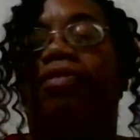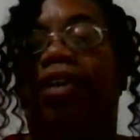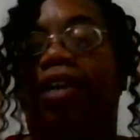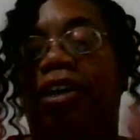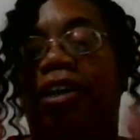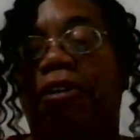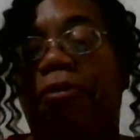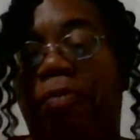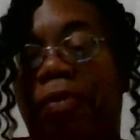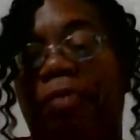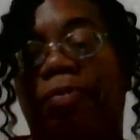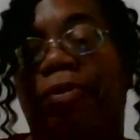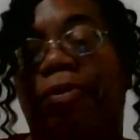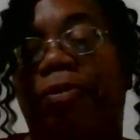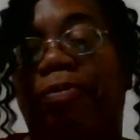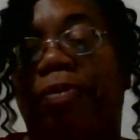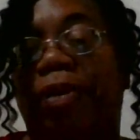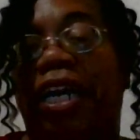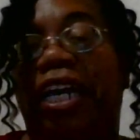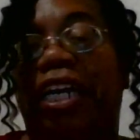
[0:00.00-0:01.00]
I hear
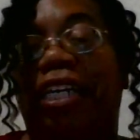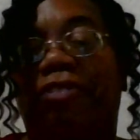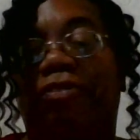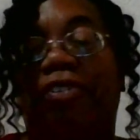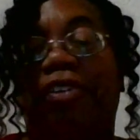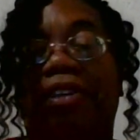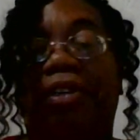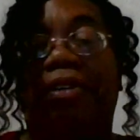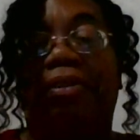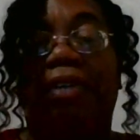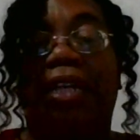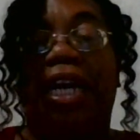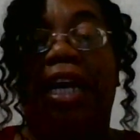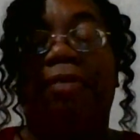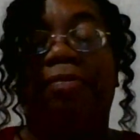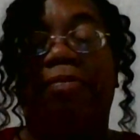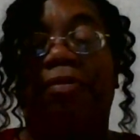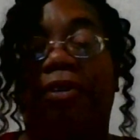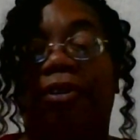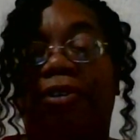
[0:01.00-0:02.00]
people blaspheme the
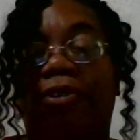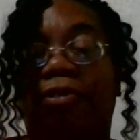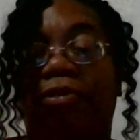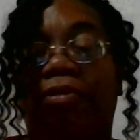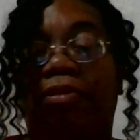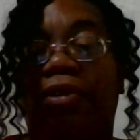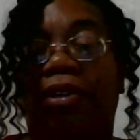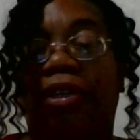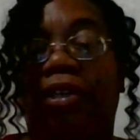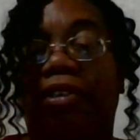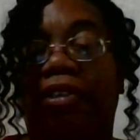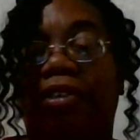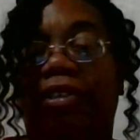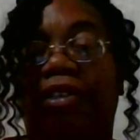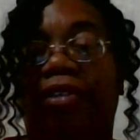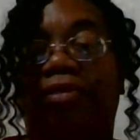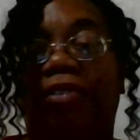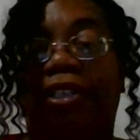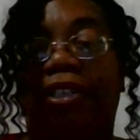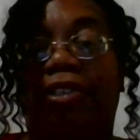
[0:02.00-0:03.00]
name of the Lord.
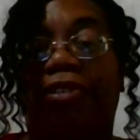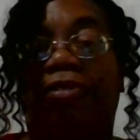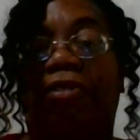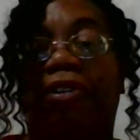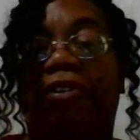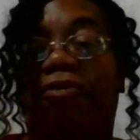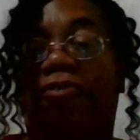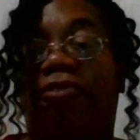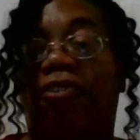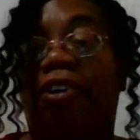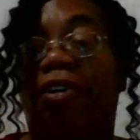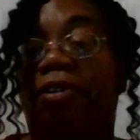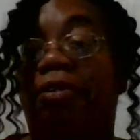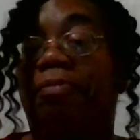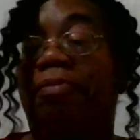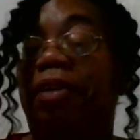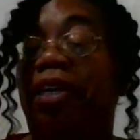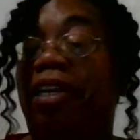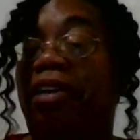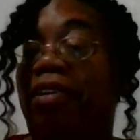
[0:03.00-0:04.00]
They do it in front
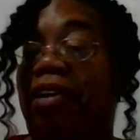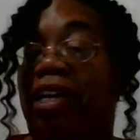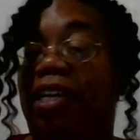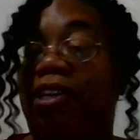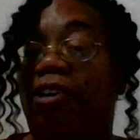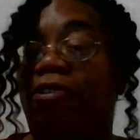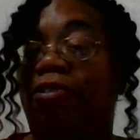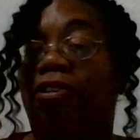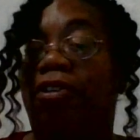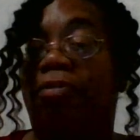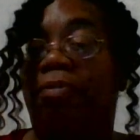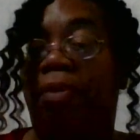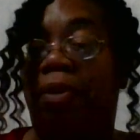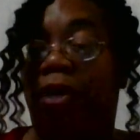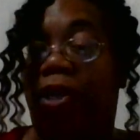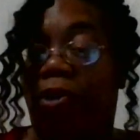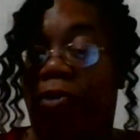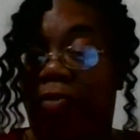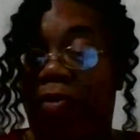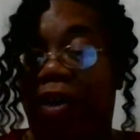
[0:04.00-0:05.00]
of me, and I know them.
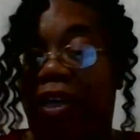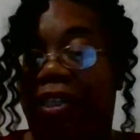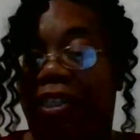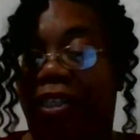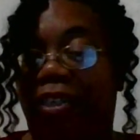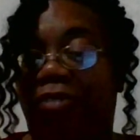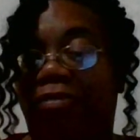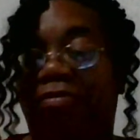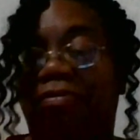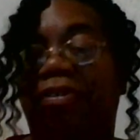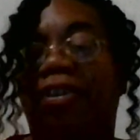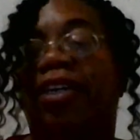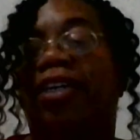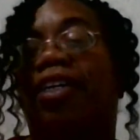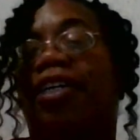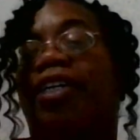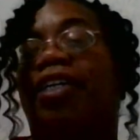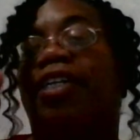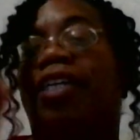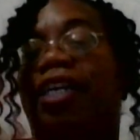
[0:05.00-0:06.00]
I'll correct them.
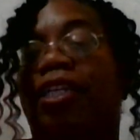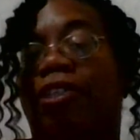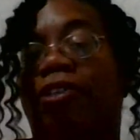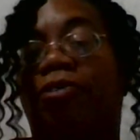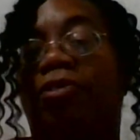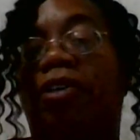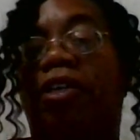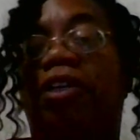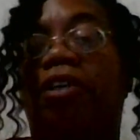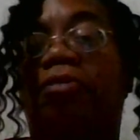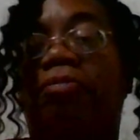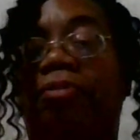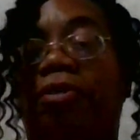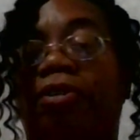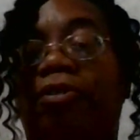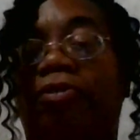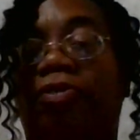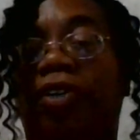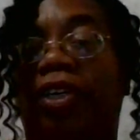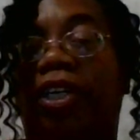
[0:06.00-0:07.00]
They do it in a
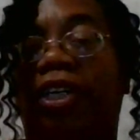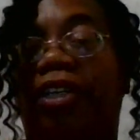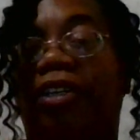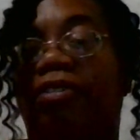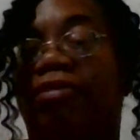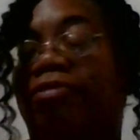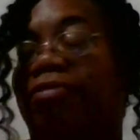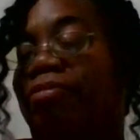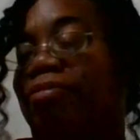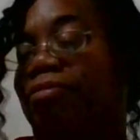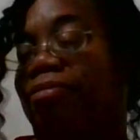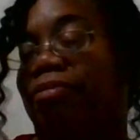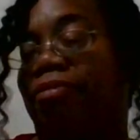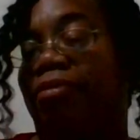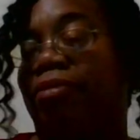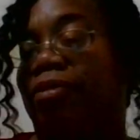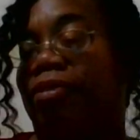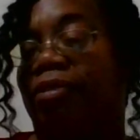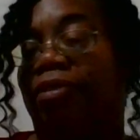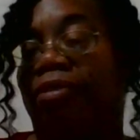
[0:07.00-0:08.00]
movie.
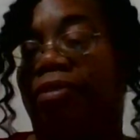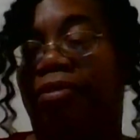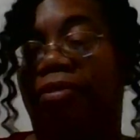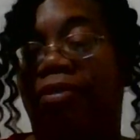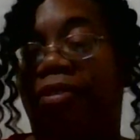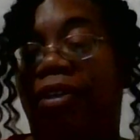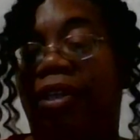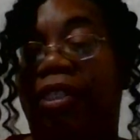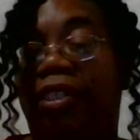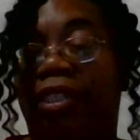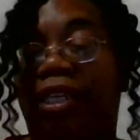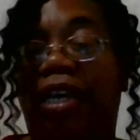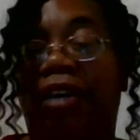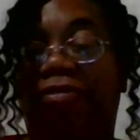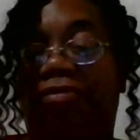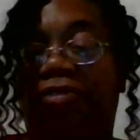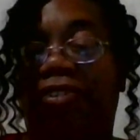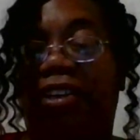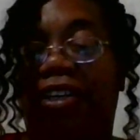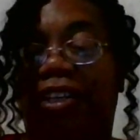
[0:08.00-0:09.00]
It's
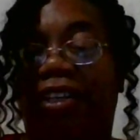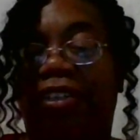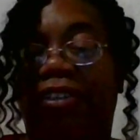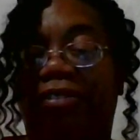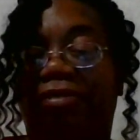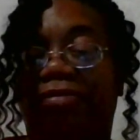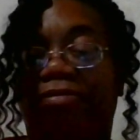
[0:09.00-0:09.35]
not funny.